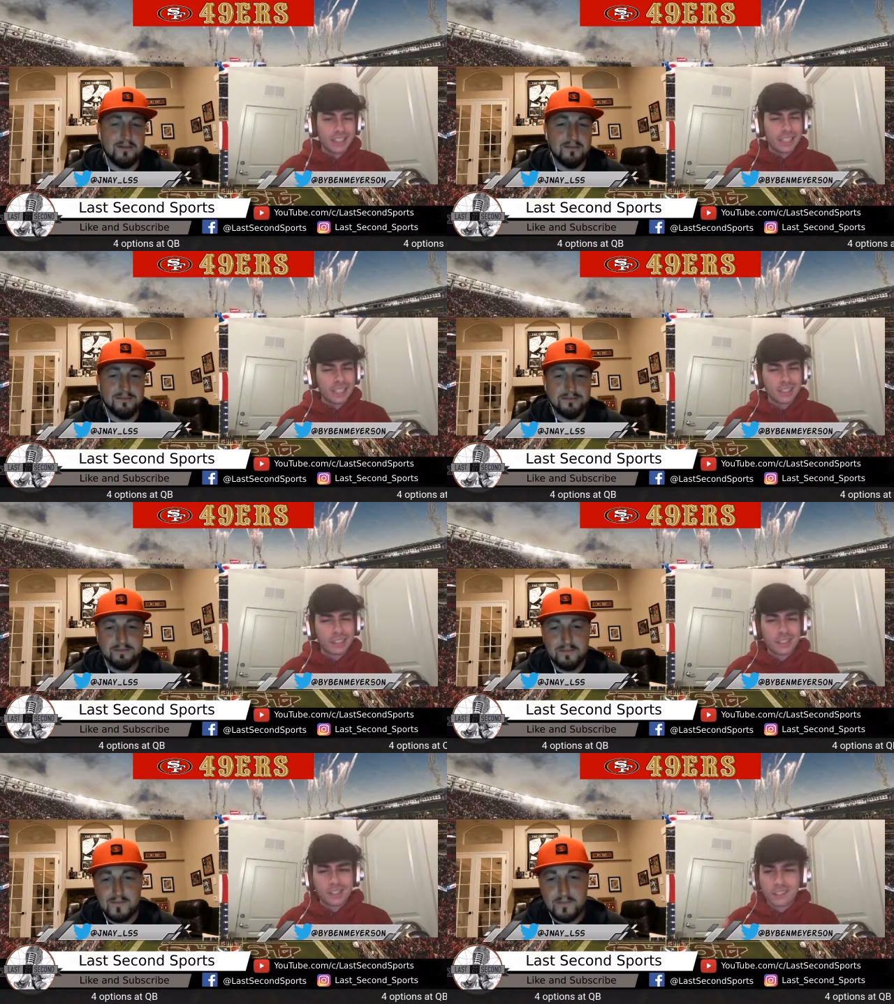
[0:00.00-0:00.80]
Speaker 1: and, and
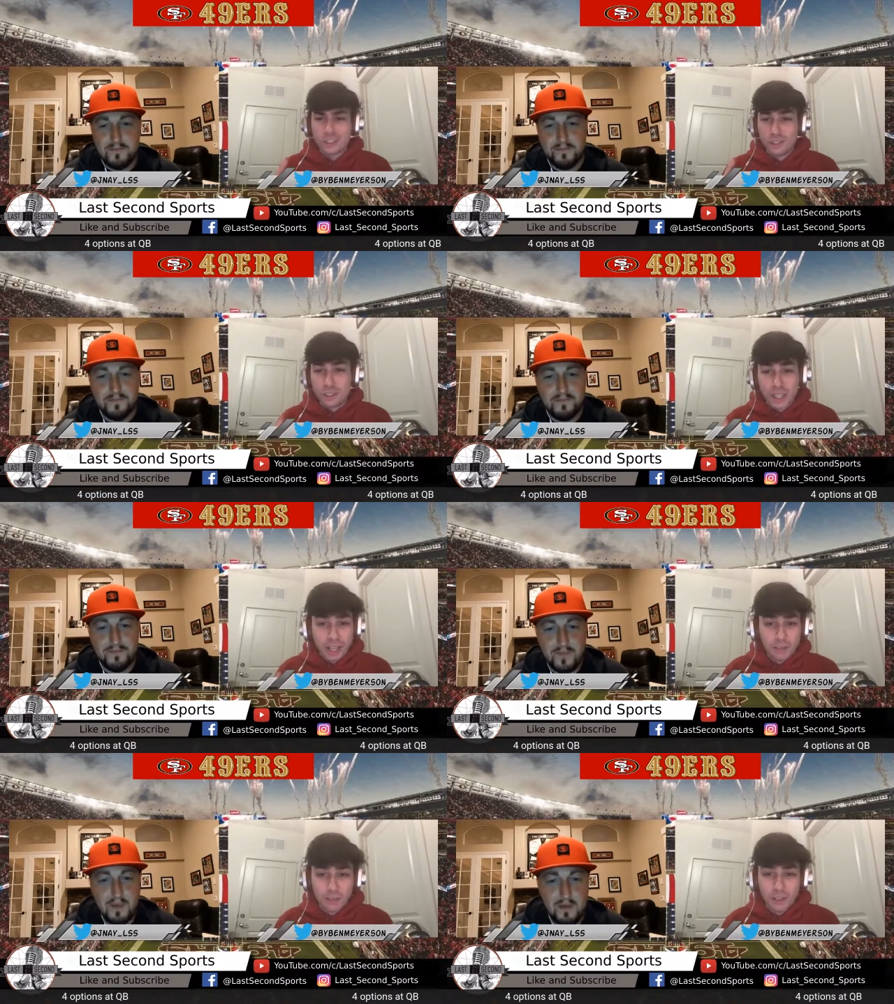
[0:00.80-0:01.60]
their, their G
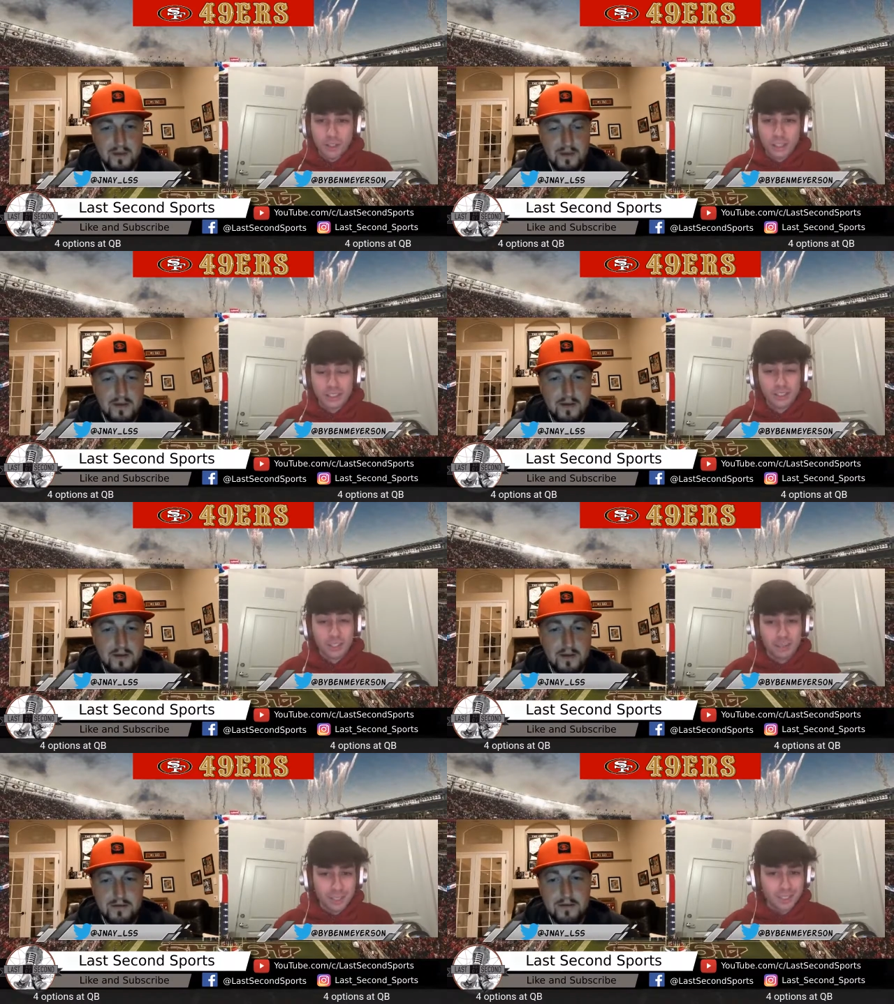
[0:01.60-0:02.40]
M is
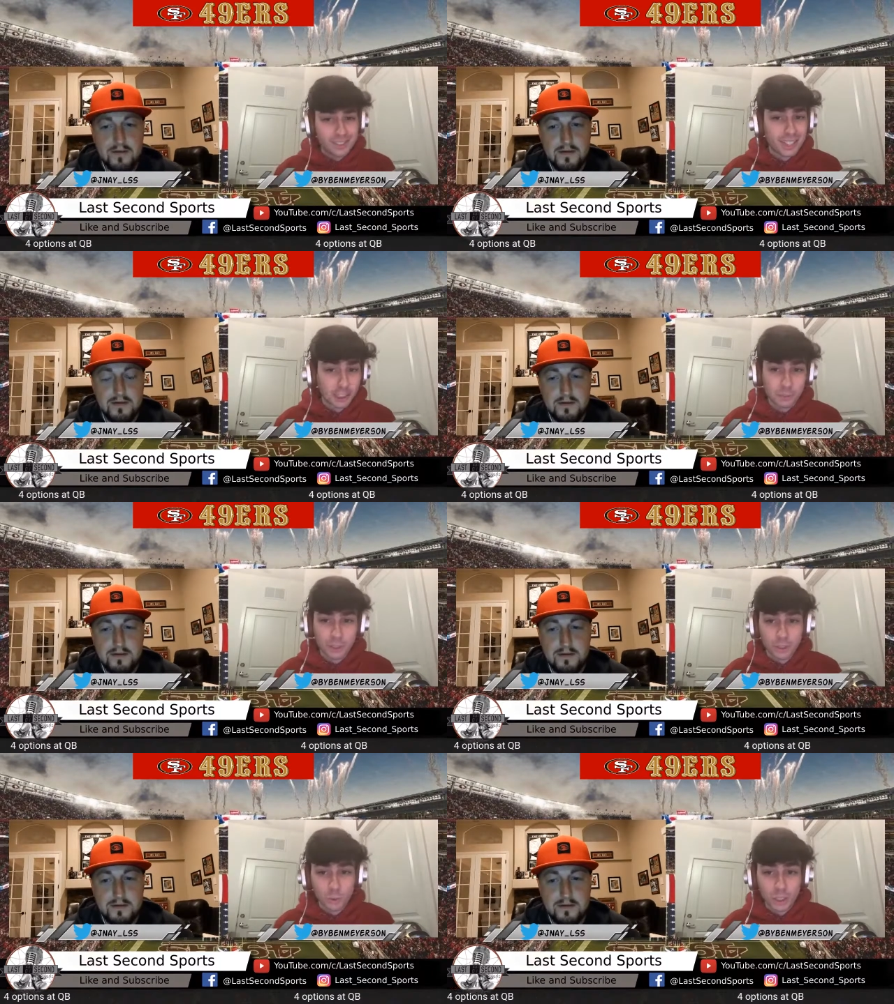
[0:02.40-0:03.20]
going to be
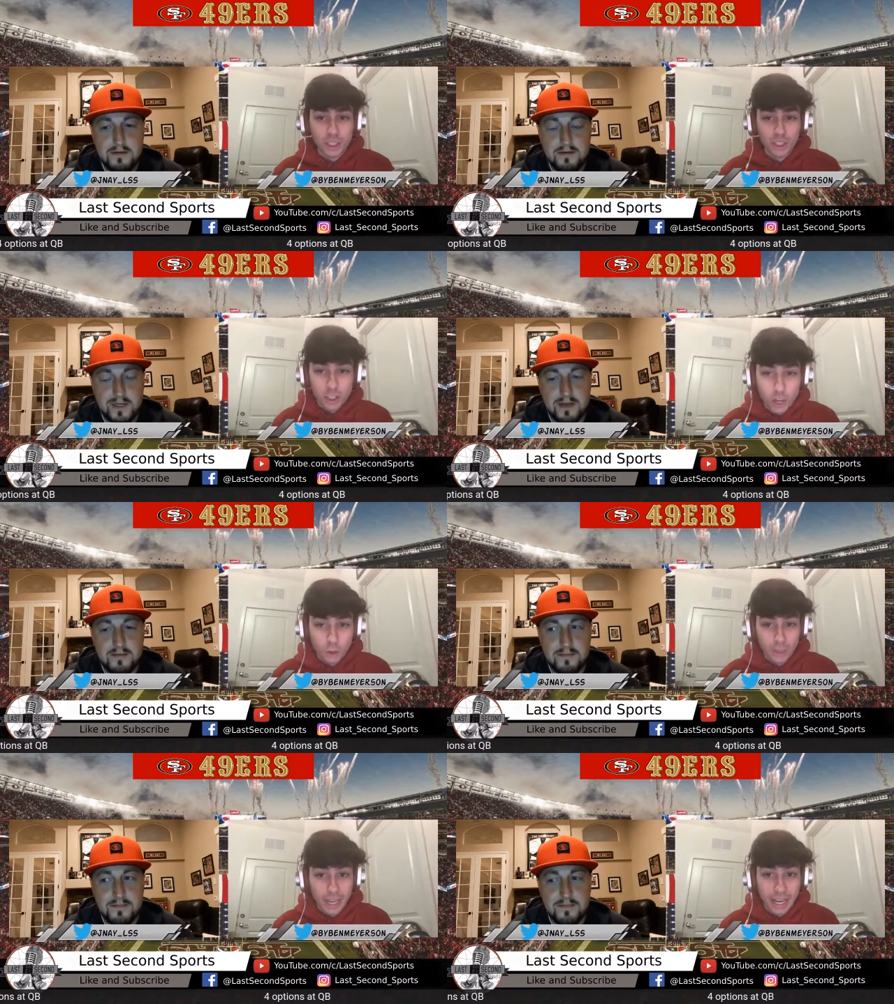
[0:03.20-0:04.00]
desperate. We
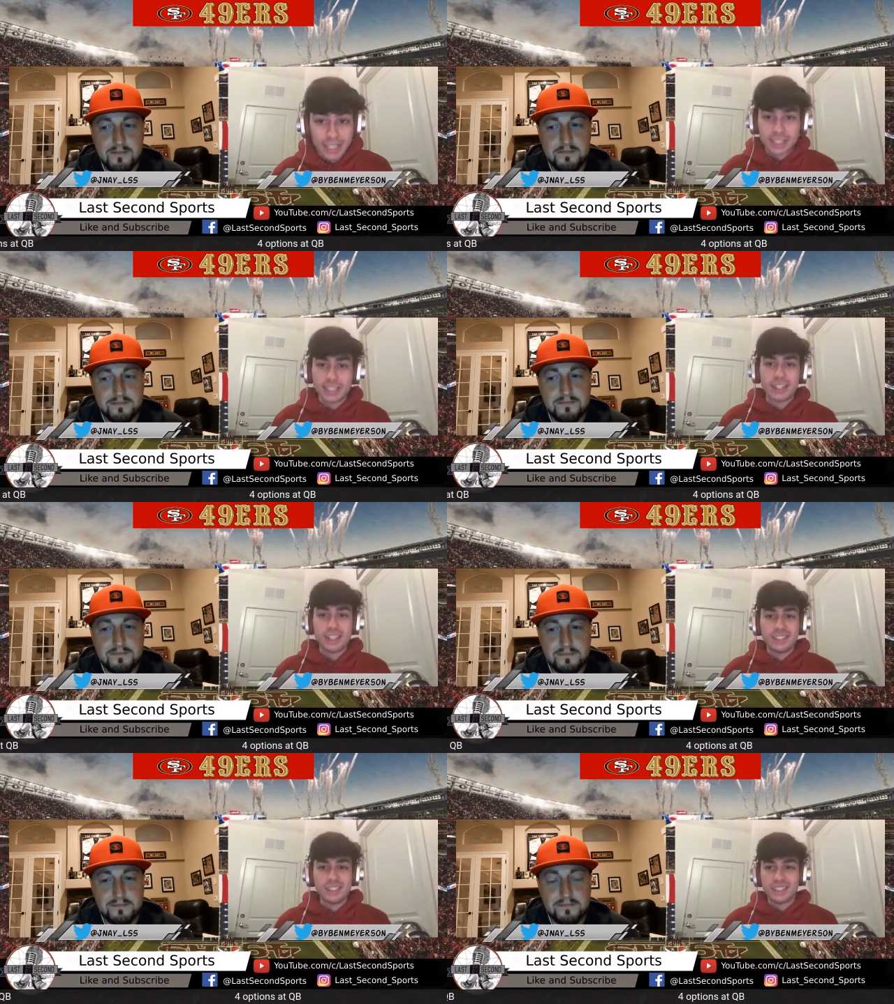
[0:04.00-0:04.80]
know yeah. that. And,
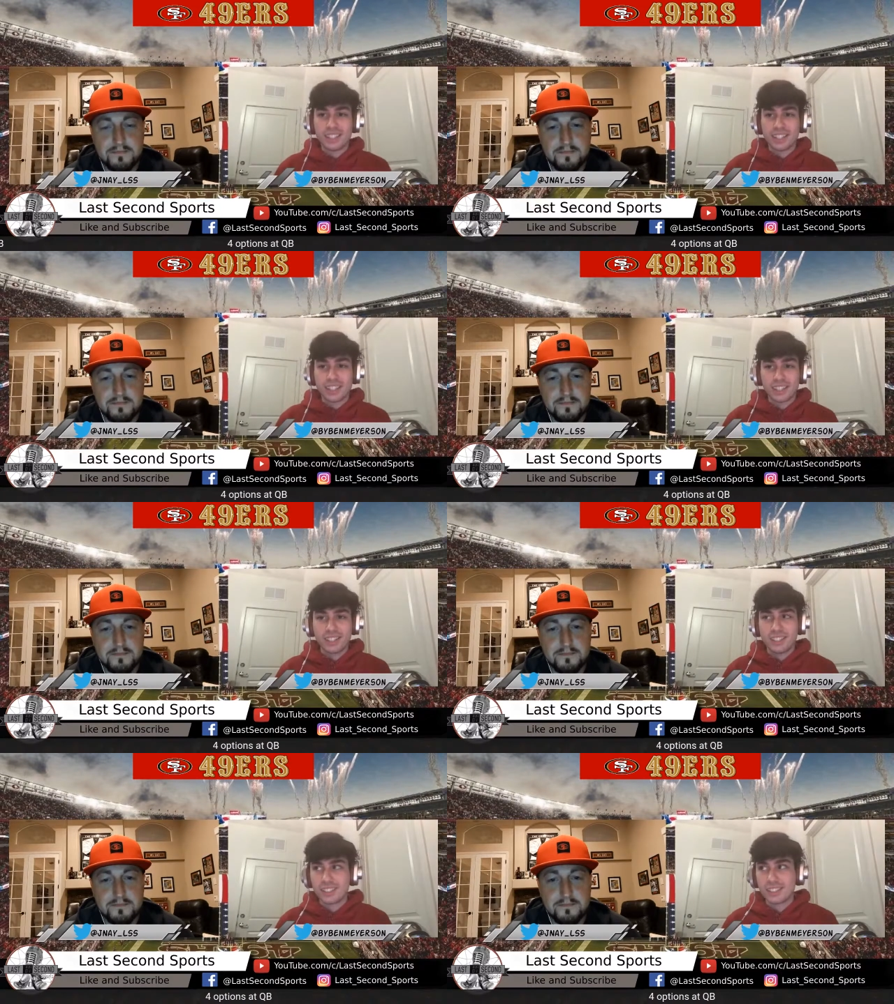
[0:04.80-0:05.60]
and he's like
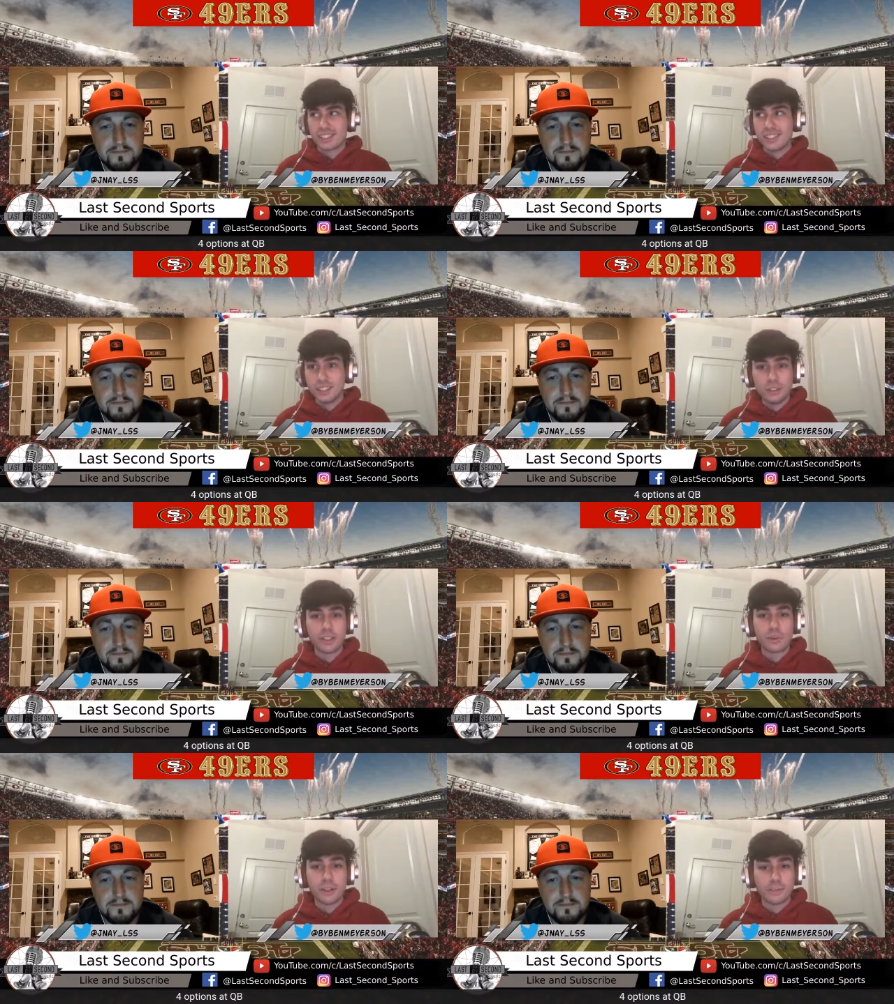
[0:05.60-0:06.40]
he's a
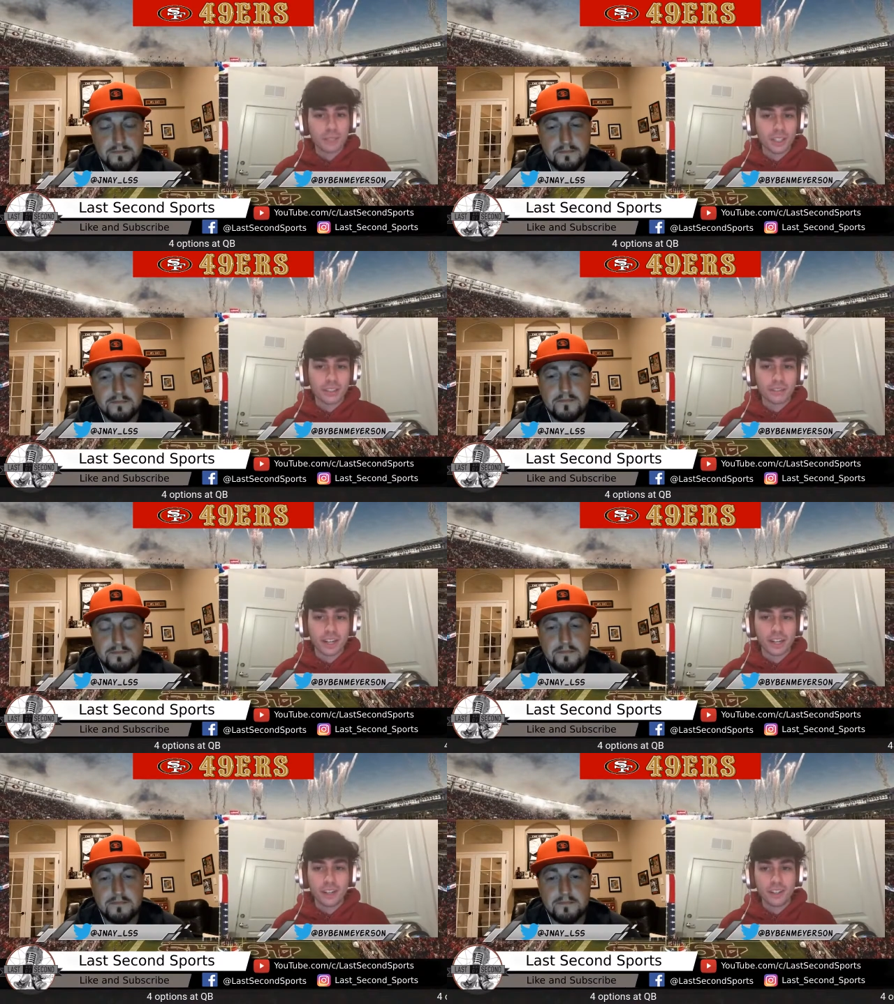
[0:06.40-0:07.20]
year away from getting
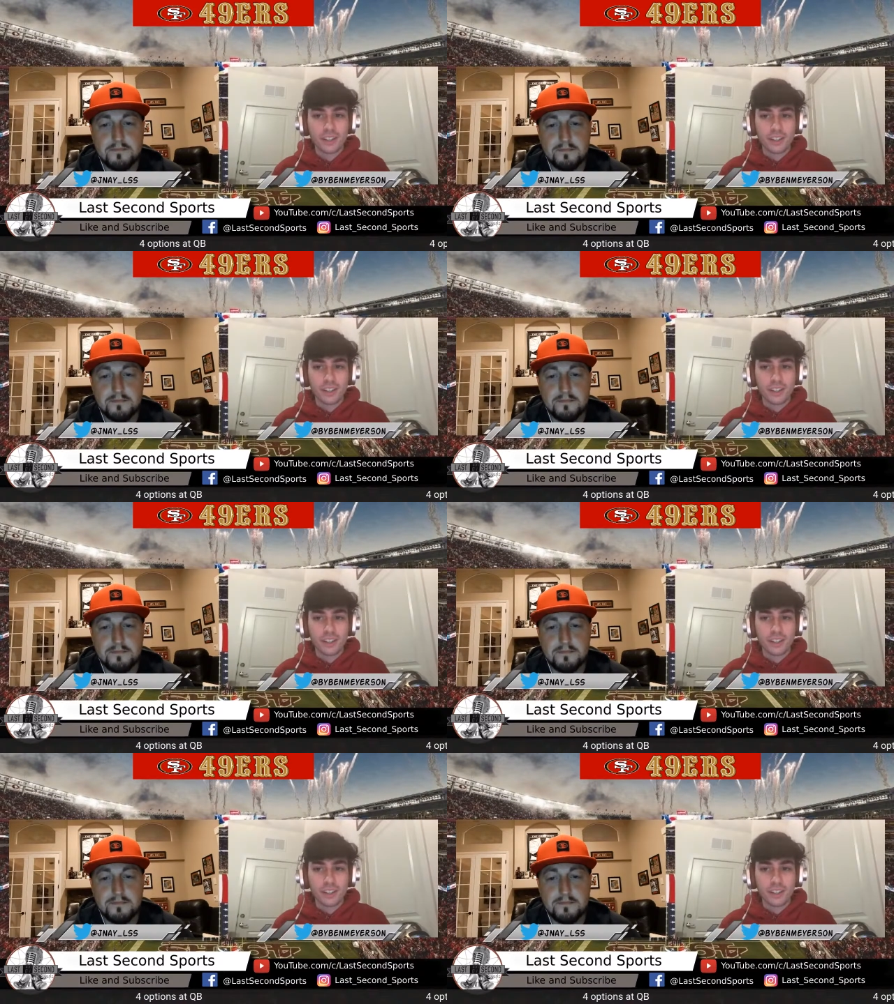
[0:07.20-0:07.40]
fired.